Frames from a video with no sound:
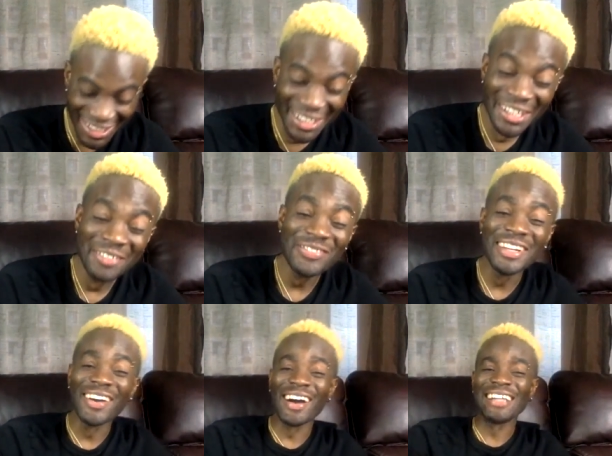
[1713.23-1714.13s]
don't
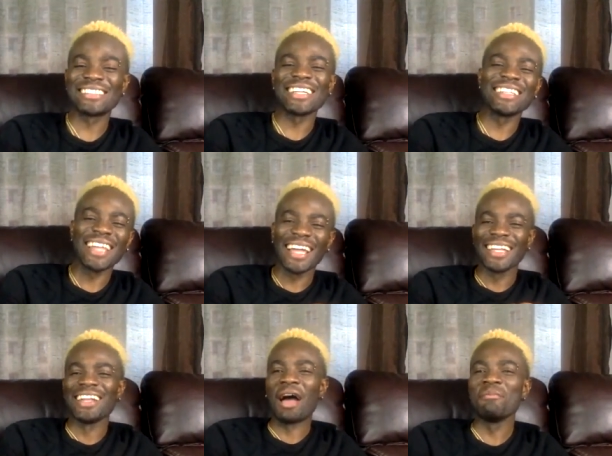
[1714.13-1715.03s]
want to say it
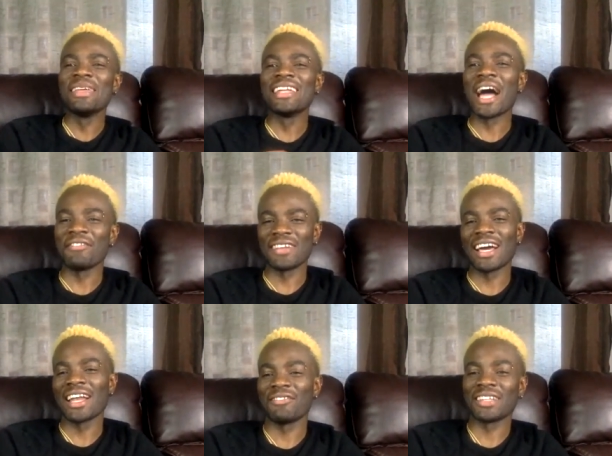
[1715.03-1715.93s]
again now, be laughing
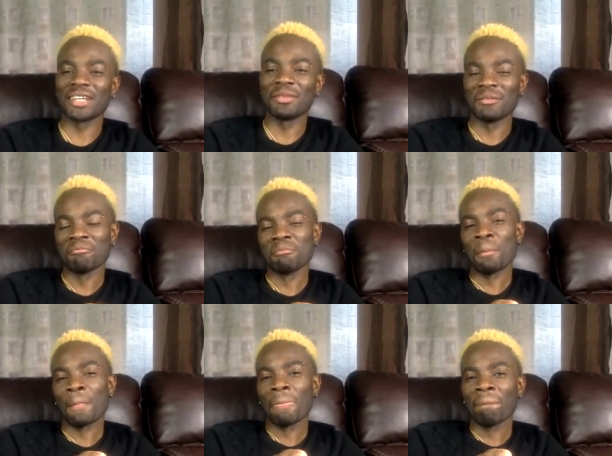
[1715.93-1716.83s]
all laugh at me.
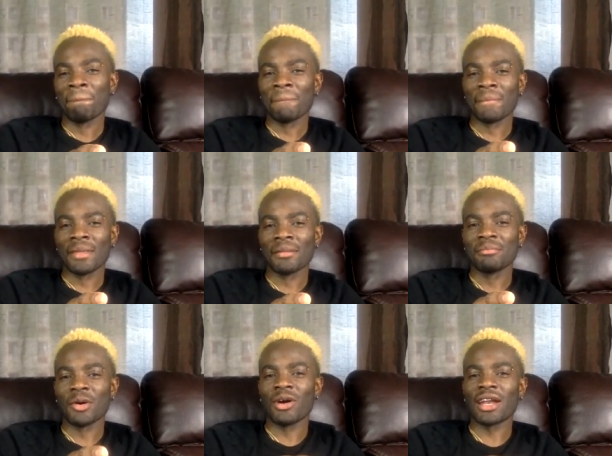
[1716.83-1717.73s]

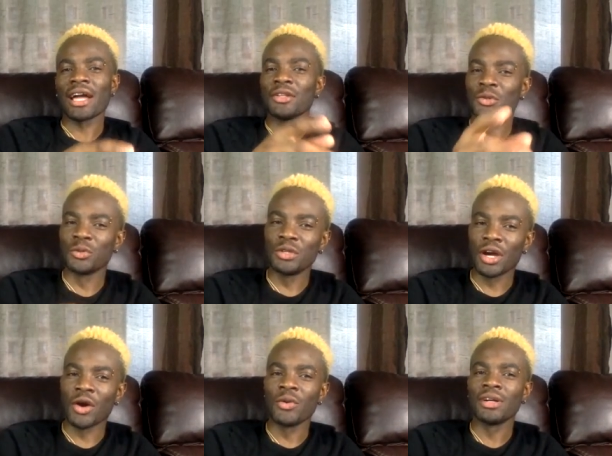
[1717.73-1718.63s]
But what I do
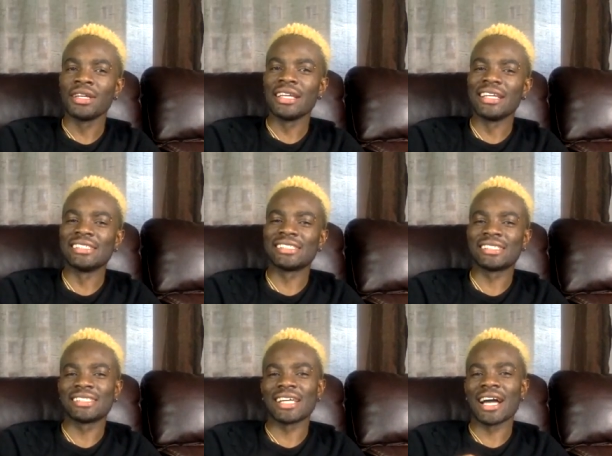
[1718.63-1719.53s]
now is
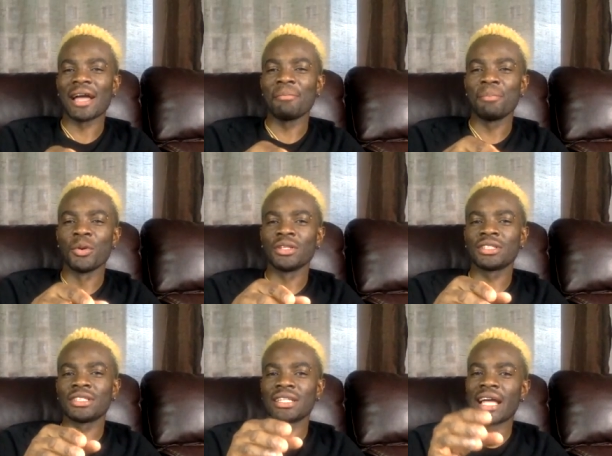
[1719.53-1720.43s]
I
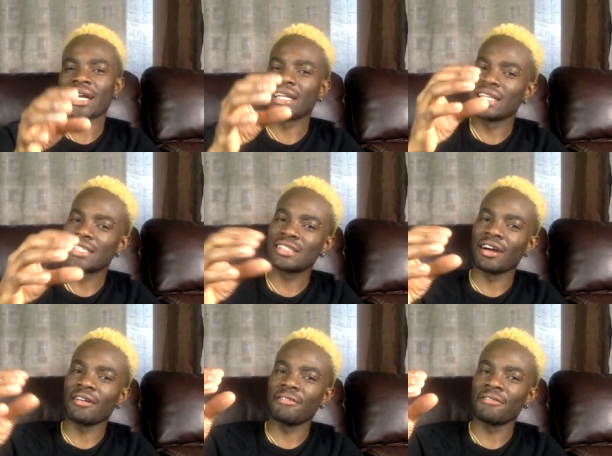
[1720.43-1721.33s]
put like a list
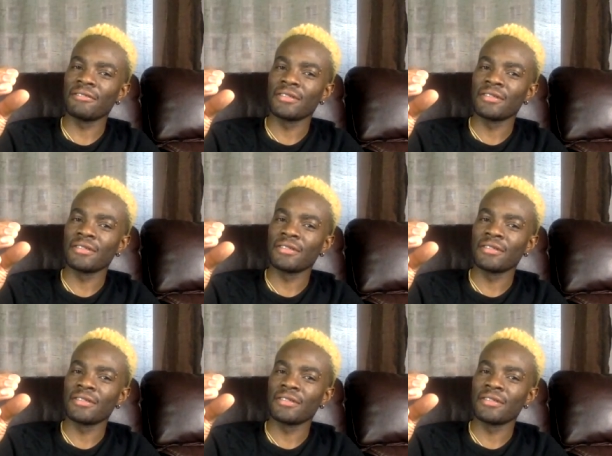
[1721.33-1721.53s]
of